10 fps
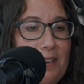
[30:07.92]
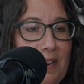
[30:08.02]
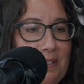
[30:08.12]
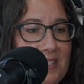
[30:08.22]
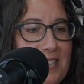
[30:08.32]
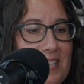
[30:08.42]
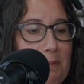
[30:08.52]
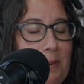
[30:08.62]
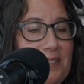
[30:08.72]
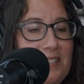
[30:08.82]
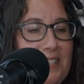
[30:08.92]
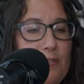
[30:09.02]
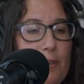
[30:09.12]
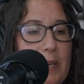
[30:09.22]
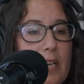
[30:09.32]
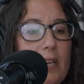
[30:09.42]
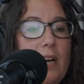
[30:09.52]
night when I was thinking about this interview, I'm like,